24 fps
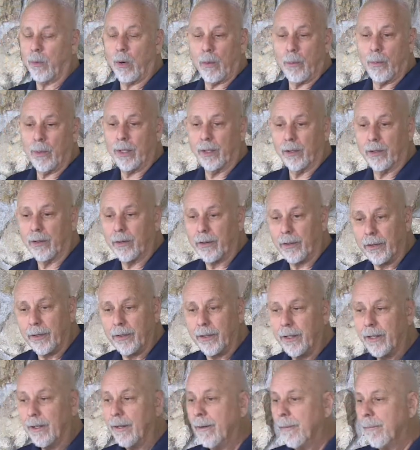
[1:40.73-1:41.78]
what we
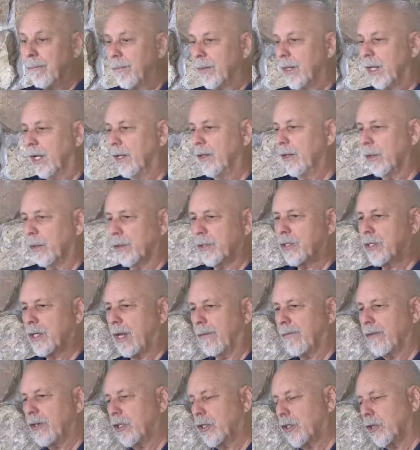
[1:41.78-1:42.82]
learned in those
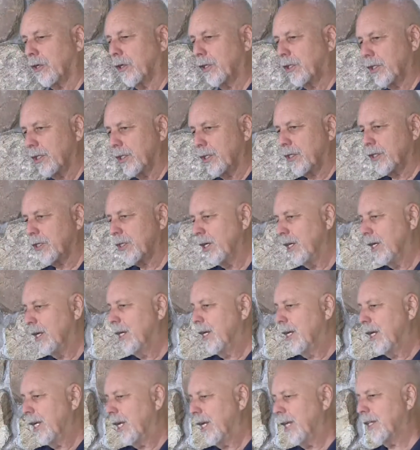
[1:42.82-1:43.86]
seven churches
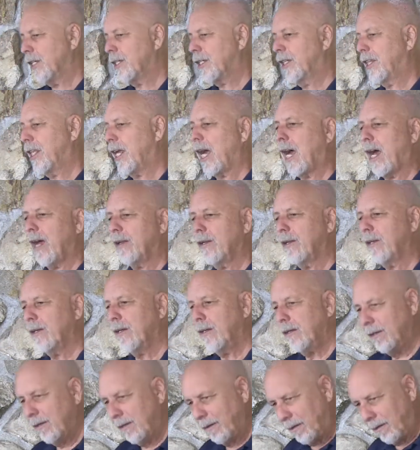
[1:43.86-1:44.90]
is that
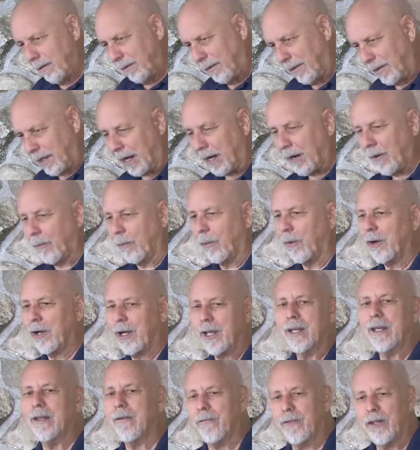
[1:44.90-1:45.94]
there were
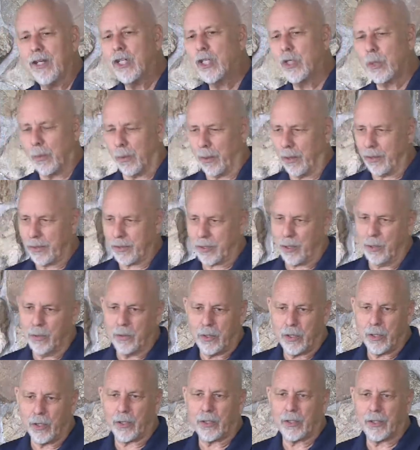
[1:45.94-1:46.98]
individuals who
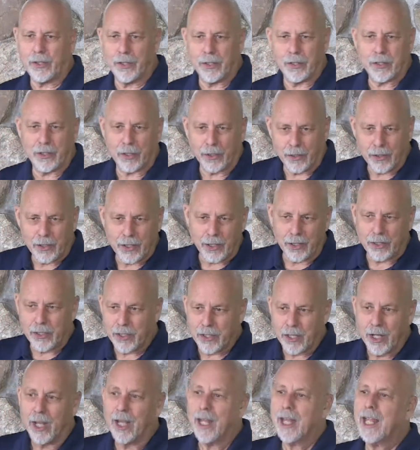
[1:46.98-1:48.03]
took the
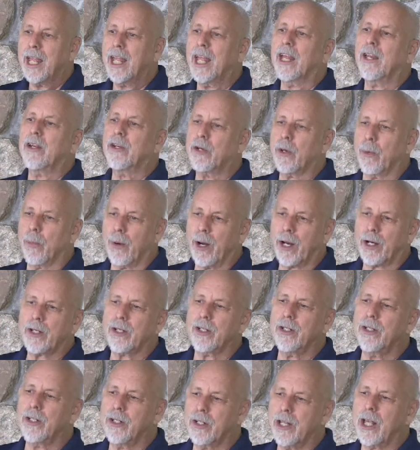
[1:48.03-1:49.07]
churches in
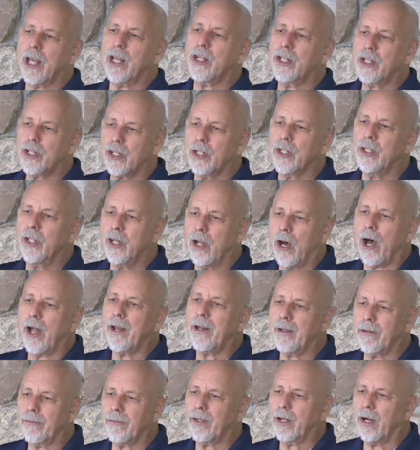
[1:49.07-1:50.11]
directions they should
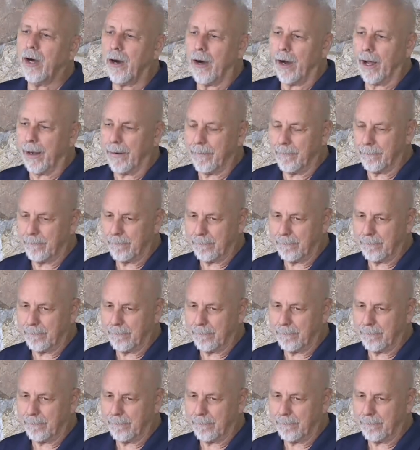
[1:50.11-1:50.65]
not have gone.